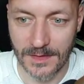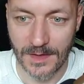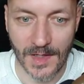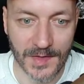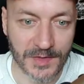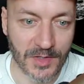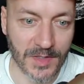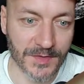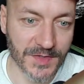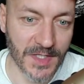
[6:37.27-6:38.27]
As you
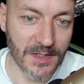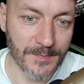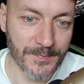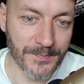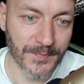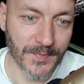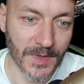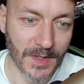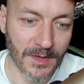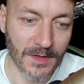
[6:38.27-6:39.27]
can see,
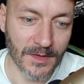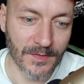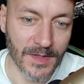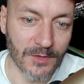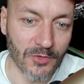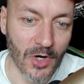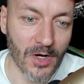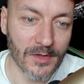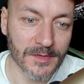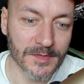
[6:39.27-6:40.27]
the
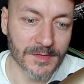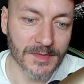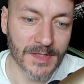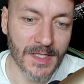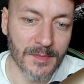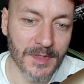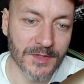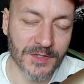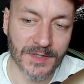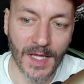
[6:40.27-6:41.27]
raw
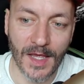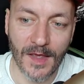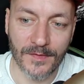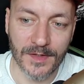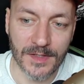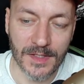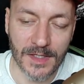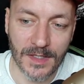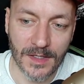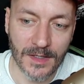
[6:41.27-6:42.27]
image and
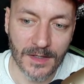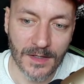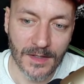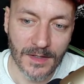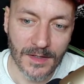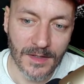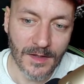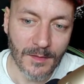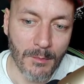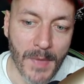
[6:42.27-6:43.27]
the
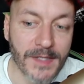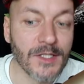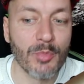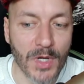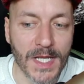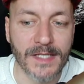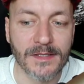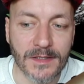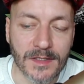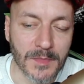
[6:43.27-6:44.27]

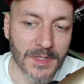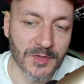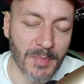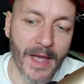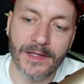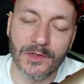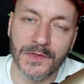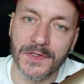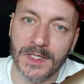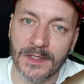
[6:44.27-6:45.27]
manipulated image by
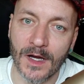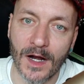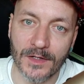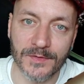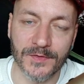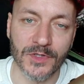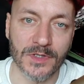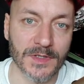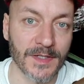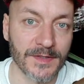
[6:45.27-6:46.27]
using
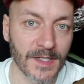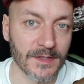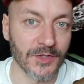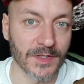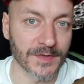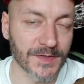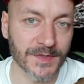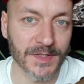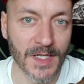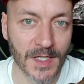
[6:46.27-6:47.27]
artificial
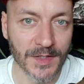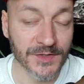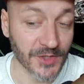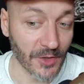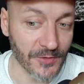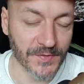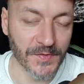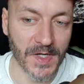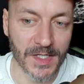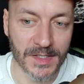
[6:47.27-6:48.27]
intelligence
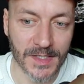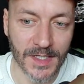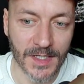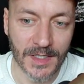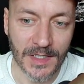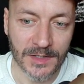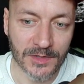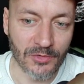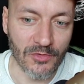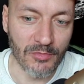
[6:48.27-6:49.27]
software
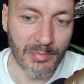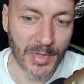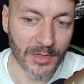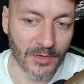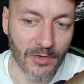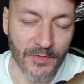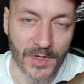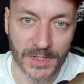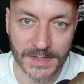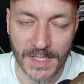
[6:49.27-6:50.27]
to put
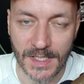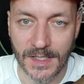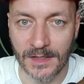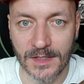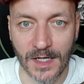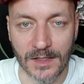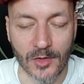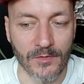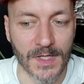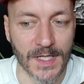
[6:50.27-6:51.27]
over a color
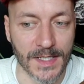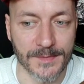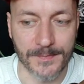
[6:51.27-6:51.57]
overlay.